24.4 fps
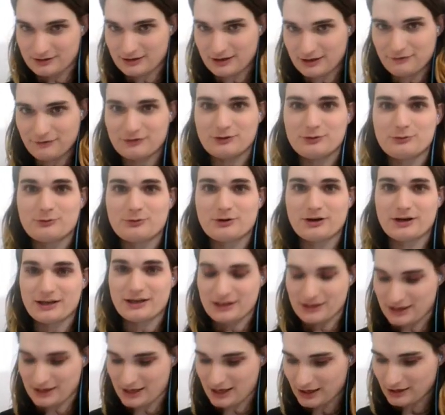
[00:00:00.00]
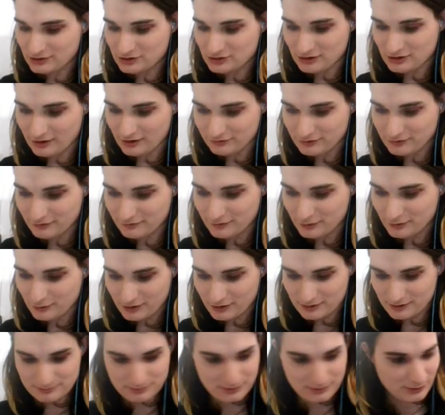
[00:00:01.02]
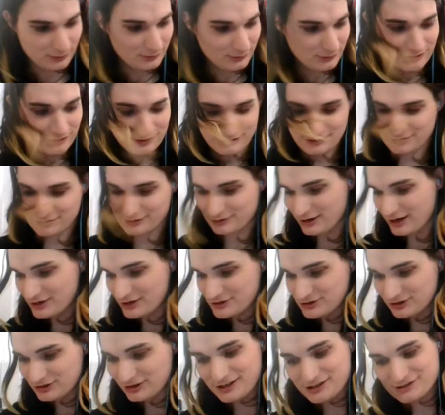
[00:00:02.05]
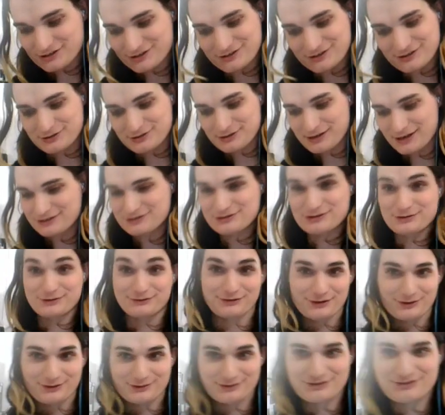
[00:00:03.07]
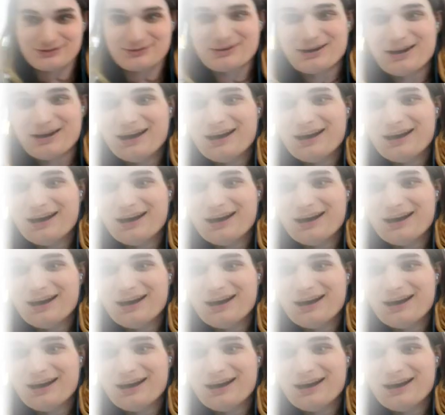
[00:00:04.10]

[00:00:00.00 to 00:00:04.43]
If you were engaged enough to vote on both, congratulations, you get 2 votes.